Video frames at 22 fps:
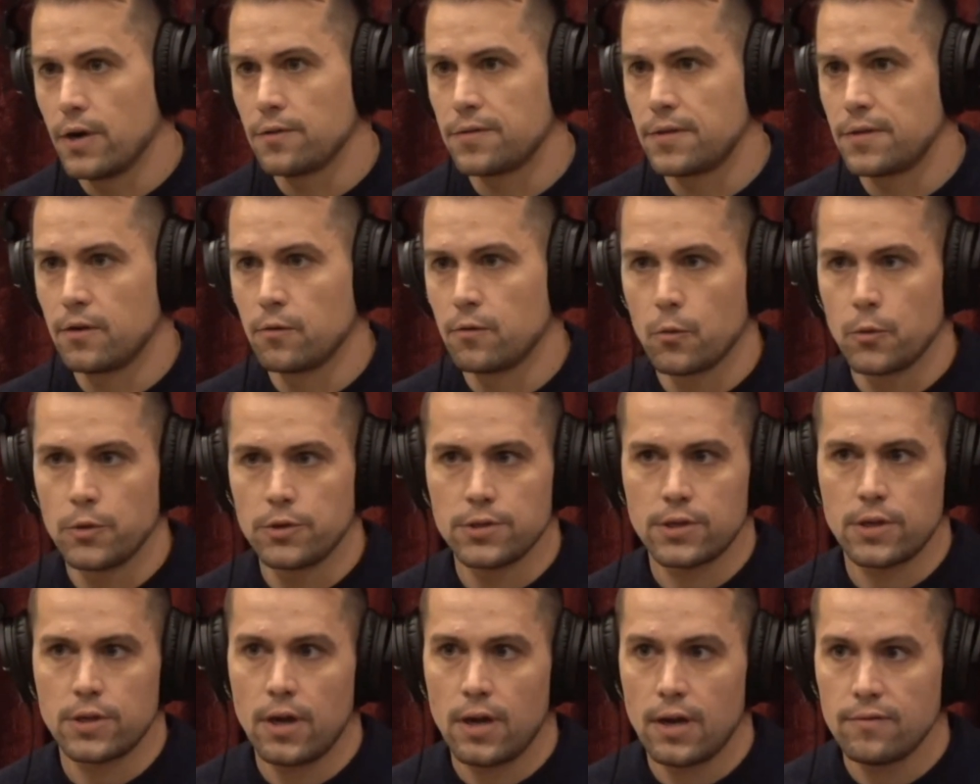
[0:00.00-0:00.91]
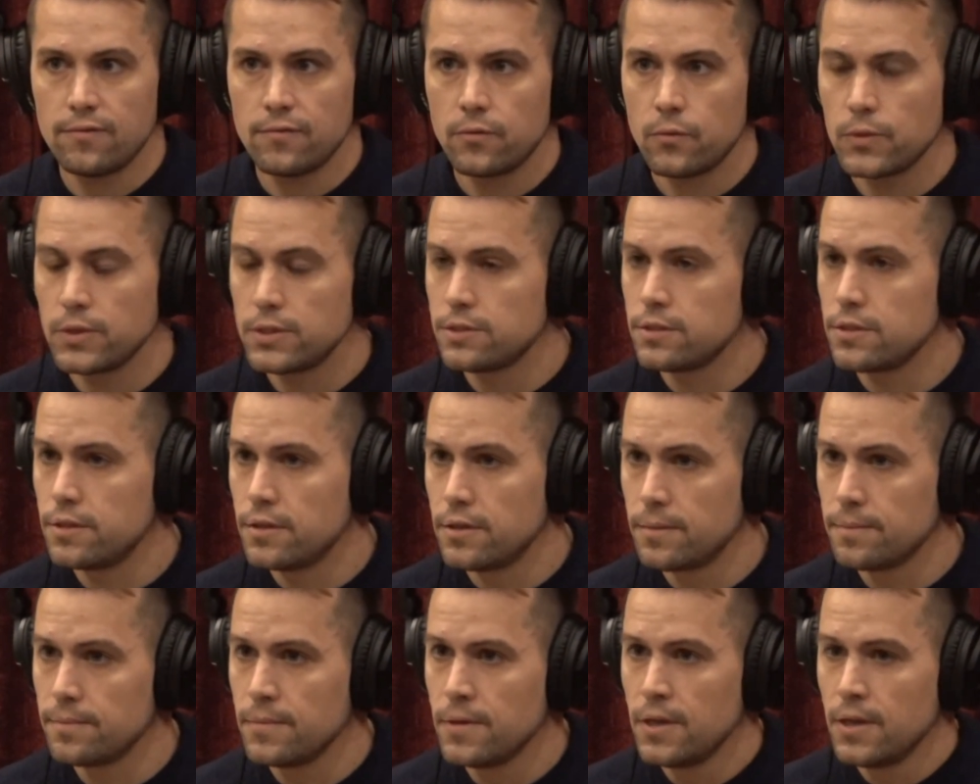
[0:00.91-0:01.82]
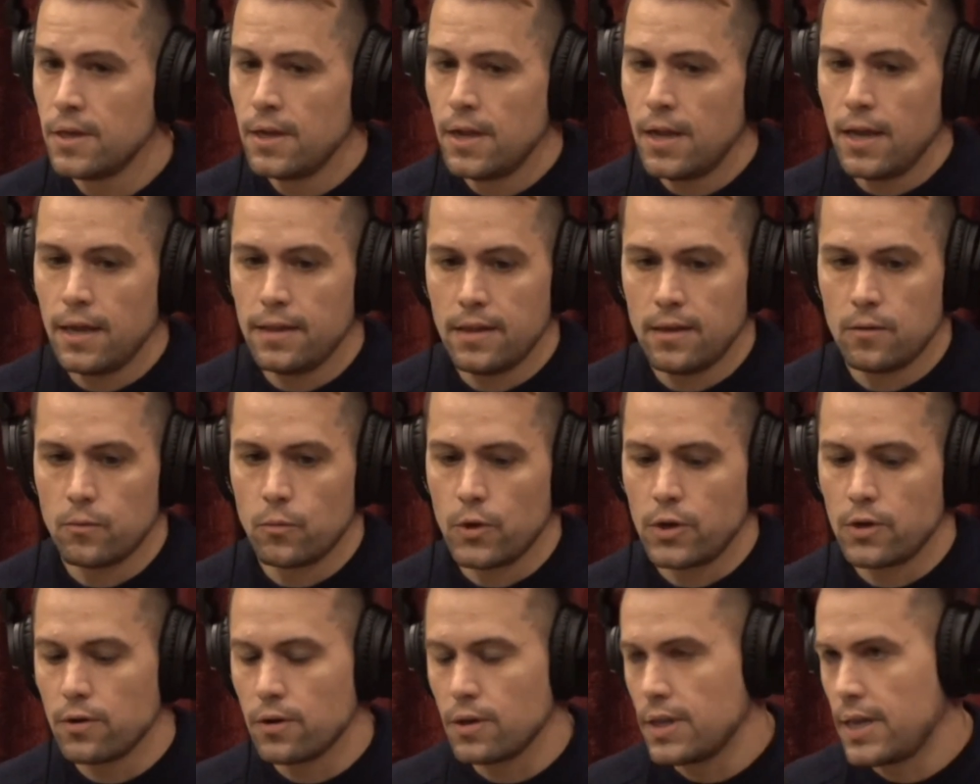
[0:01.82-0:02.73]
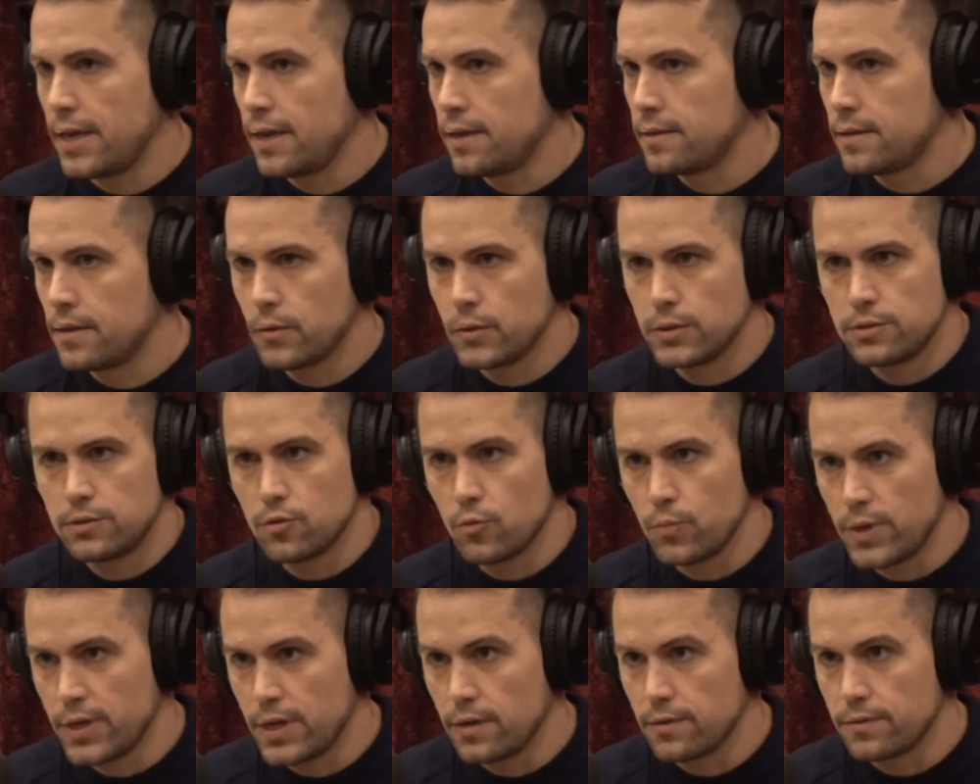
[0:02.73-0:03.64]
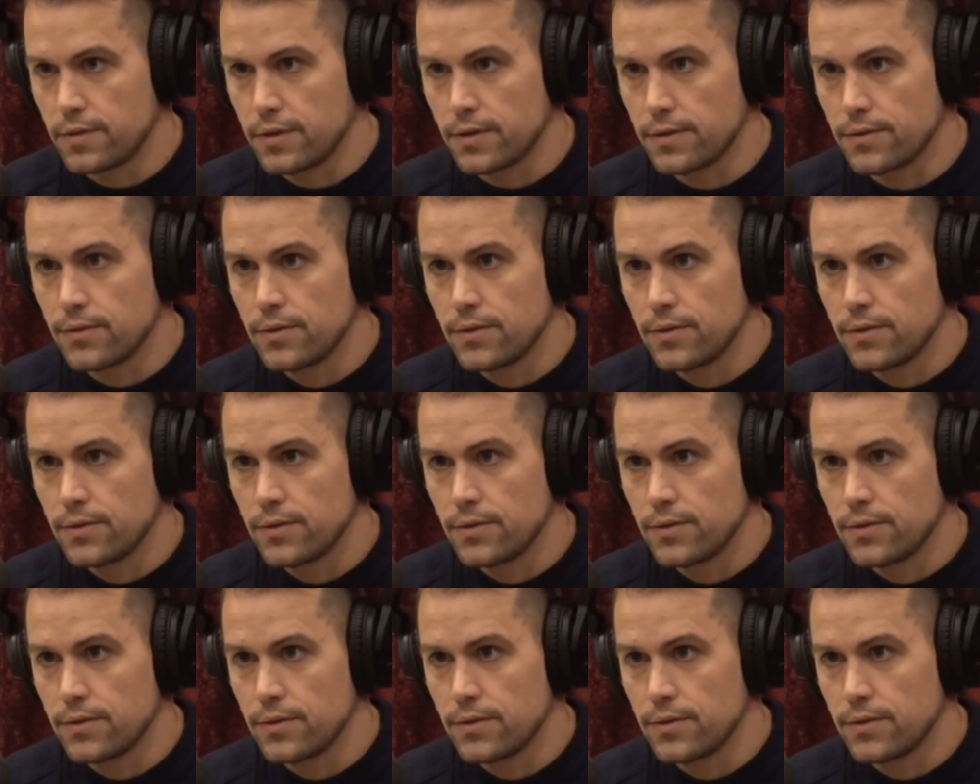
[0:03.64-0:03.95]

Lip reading: out there when we took off, we'd see them, and then we go to land, they would still be out there.